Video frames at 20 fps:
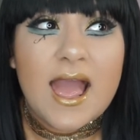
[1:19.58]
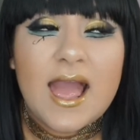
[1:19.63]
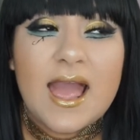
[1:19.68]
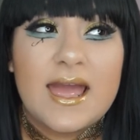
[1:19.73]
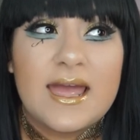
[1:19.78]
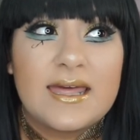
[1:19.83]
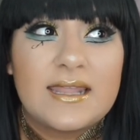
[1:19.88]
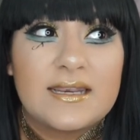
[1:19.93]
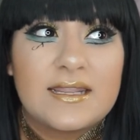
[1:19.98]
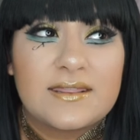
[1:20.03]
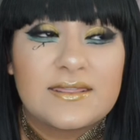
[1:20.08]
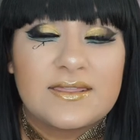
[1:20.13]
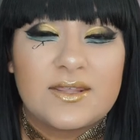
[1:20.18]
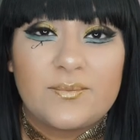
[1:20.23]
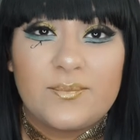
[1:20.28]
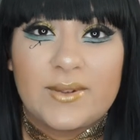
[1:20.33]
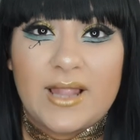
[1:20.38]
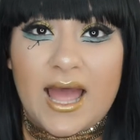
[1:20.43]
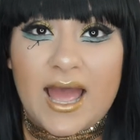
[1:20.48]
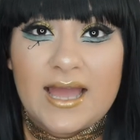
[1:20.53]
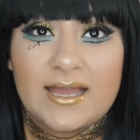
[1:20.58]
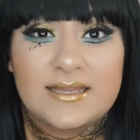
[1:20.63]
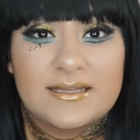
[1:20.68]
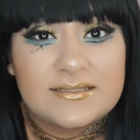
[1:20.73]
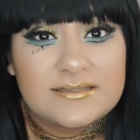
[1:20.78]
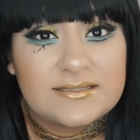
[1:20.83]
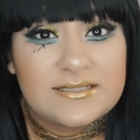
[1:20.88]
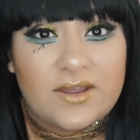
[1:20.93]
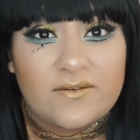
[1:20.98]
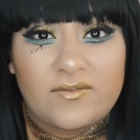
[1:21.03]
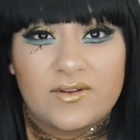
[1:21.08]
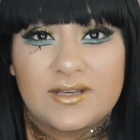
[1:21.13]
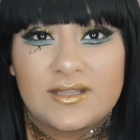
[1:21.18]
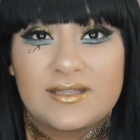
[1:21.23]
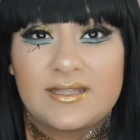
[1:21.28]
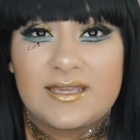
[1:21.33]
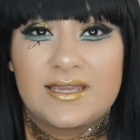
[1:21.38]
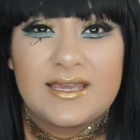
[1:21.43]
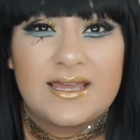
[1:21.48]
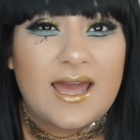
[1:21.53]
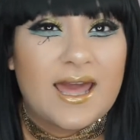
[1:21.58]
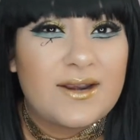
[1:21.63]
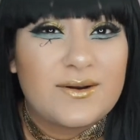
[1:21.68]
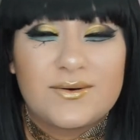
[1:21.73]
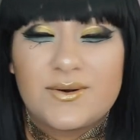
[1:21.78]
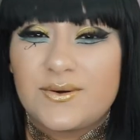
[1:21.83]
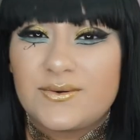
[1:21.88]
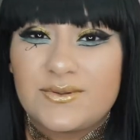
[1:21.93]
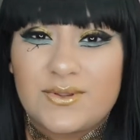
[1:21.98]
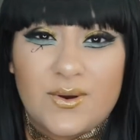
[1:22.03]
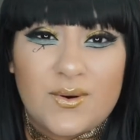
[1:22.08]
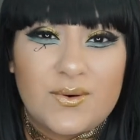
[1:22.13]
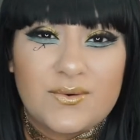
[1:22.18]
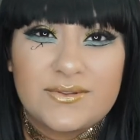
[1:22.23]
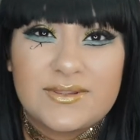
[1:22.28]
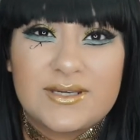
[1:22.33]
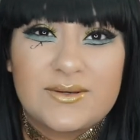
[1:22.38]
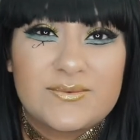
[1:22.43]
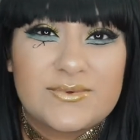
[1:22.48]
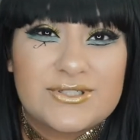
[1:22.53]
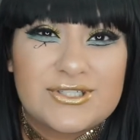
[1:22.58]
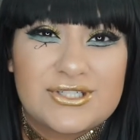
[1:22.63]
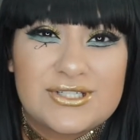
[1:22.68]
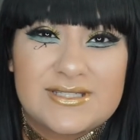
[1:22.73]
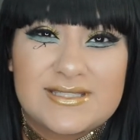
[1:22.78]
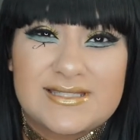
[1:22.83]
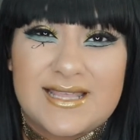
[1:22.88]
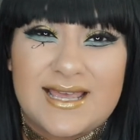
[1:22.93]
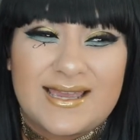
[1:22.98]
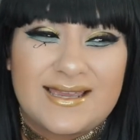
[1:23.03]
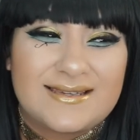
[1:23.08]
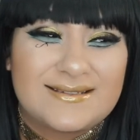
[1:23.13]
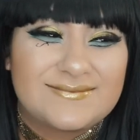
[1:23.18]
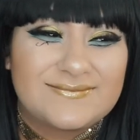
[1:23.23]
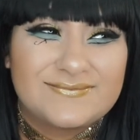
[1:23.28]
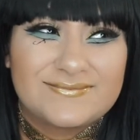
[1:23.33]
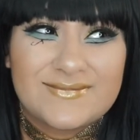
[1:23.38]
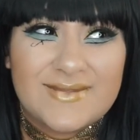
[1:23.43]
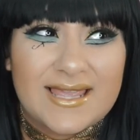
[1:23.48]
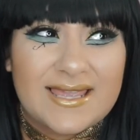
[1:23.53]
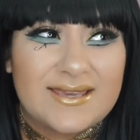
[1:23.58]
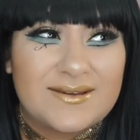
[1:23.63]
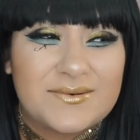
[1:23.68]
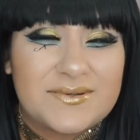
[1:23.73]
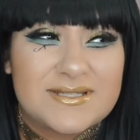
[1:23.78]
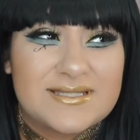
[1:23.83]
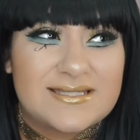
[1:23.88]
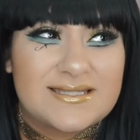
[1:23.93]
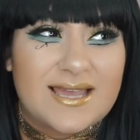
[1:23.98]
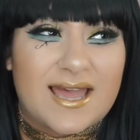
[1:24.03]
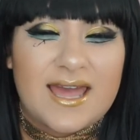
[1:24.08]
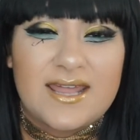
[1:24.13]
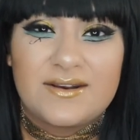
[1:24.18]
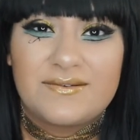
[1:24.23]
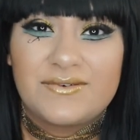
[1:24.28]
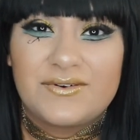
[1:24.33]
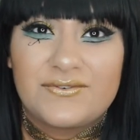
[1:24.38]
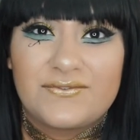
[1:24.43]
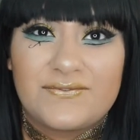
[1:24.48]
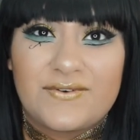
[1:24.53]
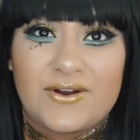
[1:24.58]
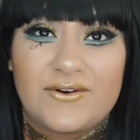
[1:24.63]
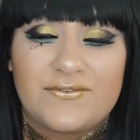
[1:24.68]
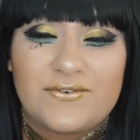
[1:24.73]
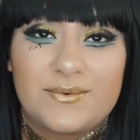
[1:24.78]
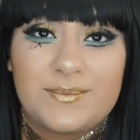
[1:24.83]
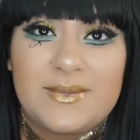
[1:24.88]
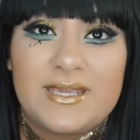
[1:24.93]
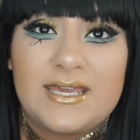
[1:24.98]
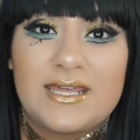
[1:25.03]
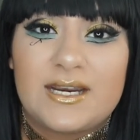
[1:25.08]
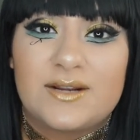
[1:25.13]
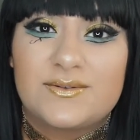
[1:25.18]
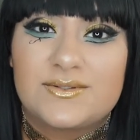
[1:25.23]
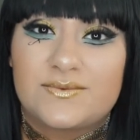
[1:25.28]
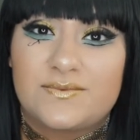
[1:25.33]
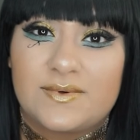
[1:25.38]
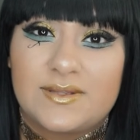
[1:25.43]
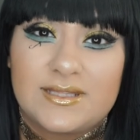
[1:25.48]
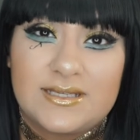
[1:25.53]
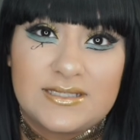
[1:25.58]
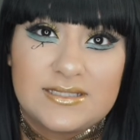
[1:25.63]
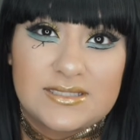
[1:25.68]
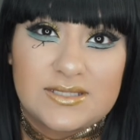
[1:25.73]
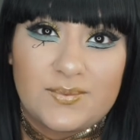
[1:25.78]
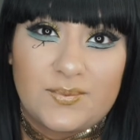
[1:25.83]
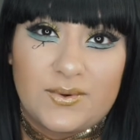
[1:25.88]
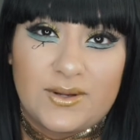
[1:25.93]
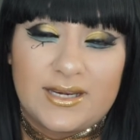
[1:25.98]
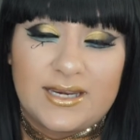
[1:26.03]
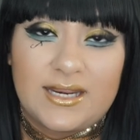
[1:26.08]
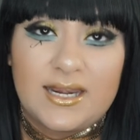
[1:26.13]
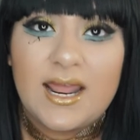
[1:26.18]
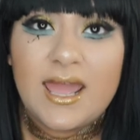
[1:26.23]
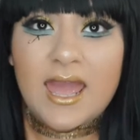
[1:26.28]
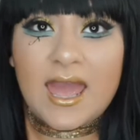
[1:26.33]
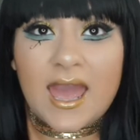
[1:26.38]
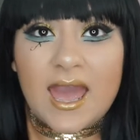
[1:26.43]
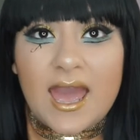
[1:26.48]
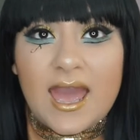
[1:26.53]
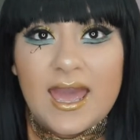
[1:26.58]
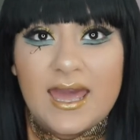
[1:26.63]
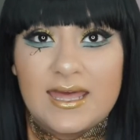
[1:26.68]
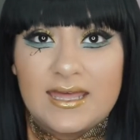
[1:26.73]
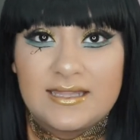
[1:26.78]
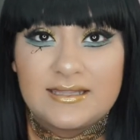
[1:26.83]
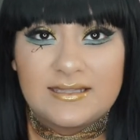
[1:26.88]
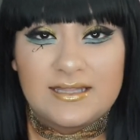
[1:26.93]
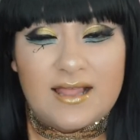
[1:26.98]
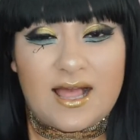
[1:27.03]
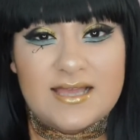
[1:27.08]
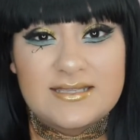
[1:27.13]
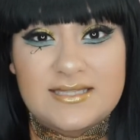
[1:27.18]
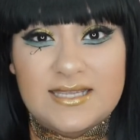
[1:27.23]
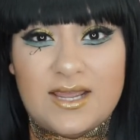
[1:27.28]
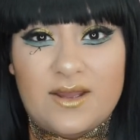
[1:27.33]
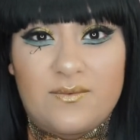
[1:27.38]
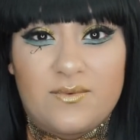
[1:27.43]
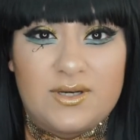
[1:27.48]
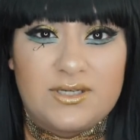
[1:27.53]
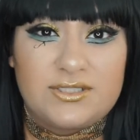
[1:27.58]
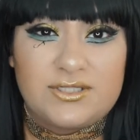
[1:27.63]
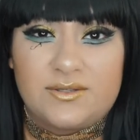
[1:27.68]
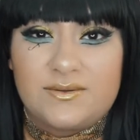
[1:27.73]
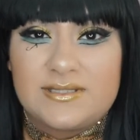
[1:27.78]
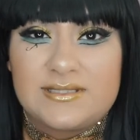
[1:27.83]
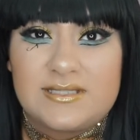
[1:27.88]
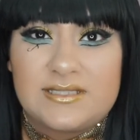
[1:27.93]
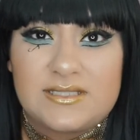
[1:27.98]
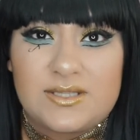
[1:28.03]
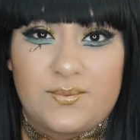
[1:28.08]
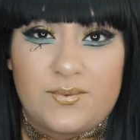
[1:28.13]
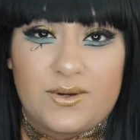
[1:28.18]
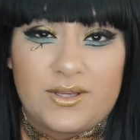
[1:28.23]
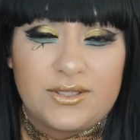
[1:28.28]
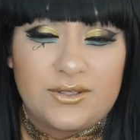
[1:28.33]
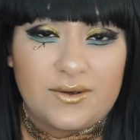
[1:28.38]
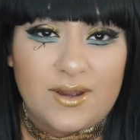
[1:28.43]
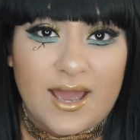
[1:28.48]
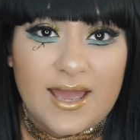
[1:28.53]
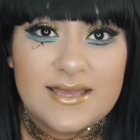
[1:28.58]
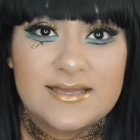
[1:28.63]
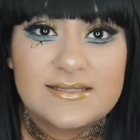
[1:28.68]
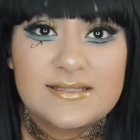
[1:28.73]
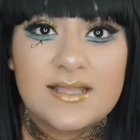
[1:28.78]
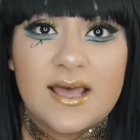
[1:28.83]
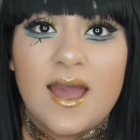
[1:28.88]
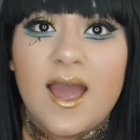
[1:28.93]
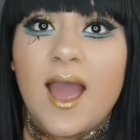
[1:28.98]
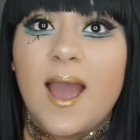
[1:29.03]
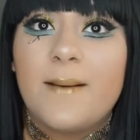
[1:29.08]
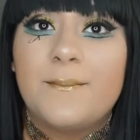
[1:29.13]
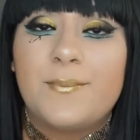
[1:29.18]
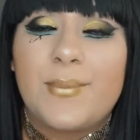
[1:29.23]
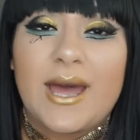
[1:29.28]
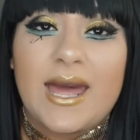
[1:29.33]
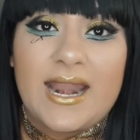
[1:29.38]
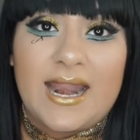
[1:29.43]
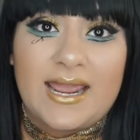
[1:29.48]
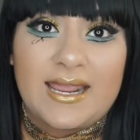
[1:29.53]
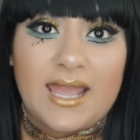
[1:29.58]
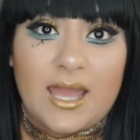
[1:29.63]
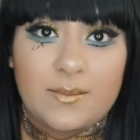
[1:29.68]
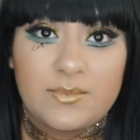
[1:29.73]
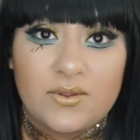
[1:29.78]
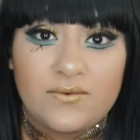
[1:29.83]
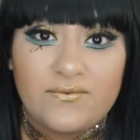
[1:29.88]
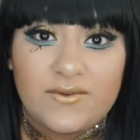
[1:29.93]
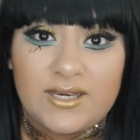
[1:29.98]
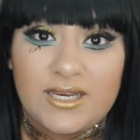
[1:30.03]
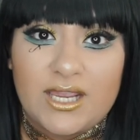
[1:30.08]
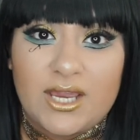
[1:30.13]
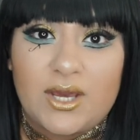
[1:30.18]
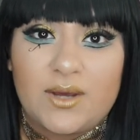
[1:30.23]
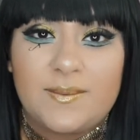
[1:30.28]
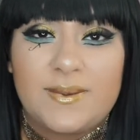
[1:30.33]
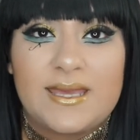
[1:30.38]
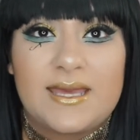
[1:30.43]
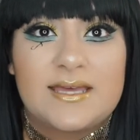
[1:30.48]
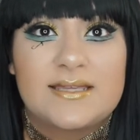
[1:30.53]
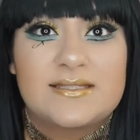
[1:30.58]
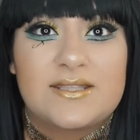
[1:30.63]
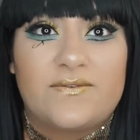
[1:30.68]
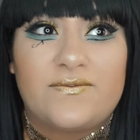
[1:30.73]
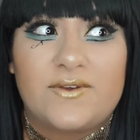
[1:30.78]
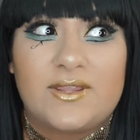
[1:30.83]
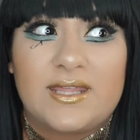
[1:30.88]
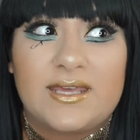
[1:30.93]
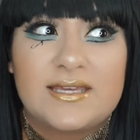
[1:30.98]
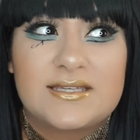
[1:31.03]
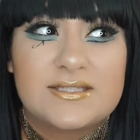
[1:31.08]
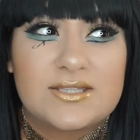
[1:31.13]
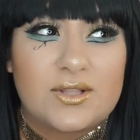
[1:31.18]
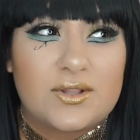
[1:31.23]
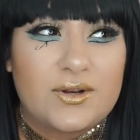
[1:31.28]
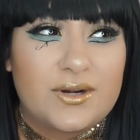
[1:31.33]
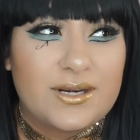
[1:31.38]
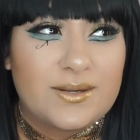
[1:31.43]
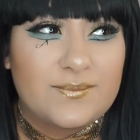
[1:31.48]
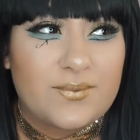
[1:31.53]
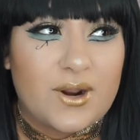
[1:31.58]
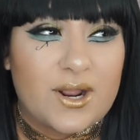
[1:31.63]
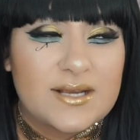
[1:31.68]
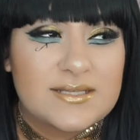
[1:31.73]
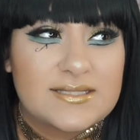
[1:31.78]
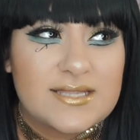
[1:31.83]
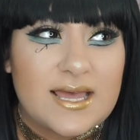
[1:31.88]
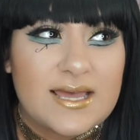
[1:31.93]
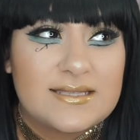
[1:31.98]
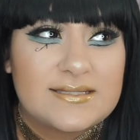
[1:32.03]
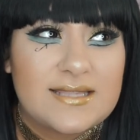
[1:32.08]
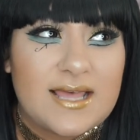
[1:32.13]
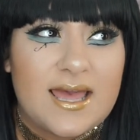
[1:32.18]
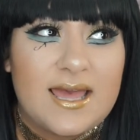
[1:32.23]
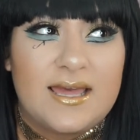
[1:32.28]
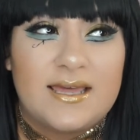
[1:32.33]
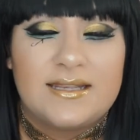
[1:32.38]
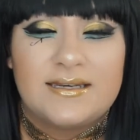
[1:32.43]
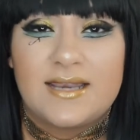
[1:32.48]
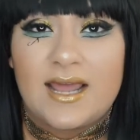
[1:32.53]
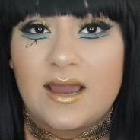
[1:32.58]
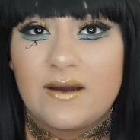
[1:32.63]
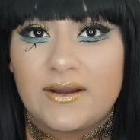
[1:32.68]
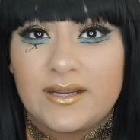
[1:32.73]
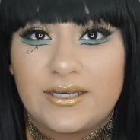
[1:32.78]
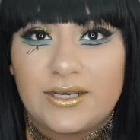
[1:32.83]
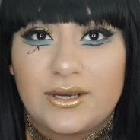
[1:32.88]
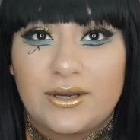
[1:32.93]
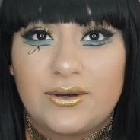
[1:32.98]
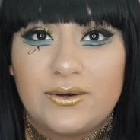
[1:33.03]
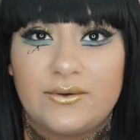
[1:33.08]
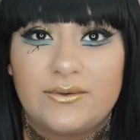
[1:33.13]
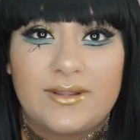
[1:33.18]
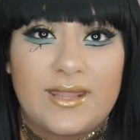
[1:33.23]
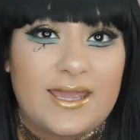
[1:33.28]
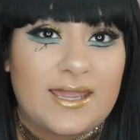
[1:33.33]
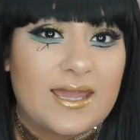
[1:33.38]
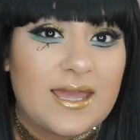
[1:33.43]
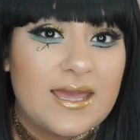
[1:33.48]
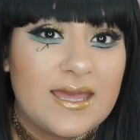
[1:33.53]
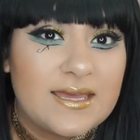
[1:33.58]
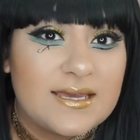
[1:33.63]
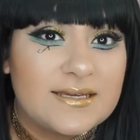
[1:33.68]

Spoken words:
and the black definitely, I don't know, the whole thing was just like, it was kind of a fail for me, and I was really disappointed, and the last thing I want to do is disappoint you guys, but I kept the video because I feel like it's a learning process, and now I know, like,